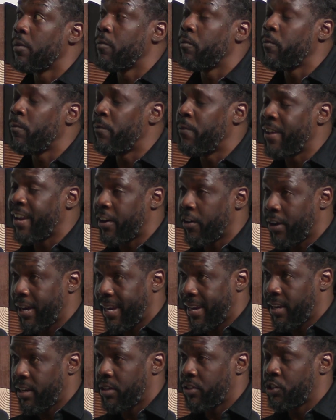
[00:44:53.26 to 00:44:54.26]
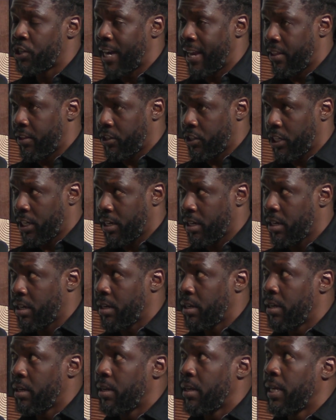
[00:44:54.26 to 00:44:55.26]
Very challenging.
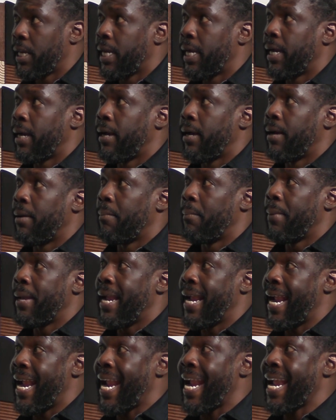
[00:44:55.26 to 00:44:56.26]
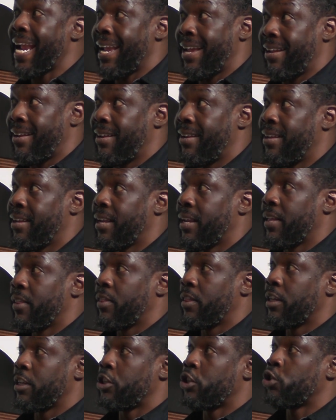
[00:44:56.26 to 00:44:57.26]
And
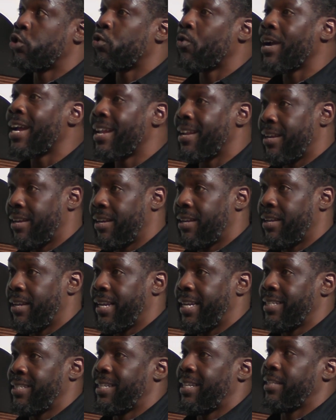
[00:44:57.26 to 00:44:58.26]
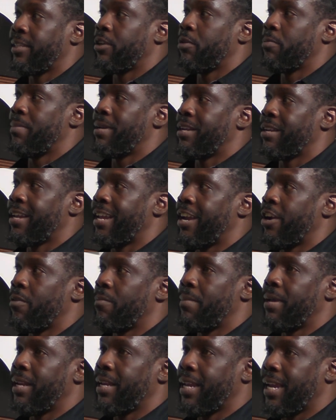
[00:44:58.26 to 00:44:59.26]
the trend is that their Medicare
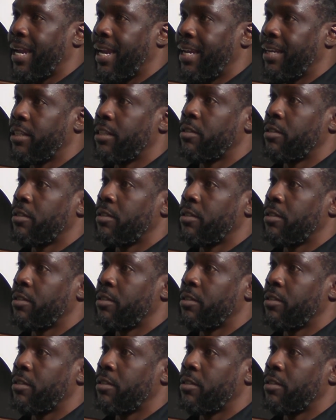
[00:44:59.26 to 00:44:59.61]
Medicaid,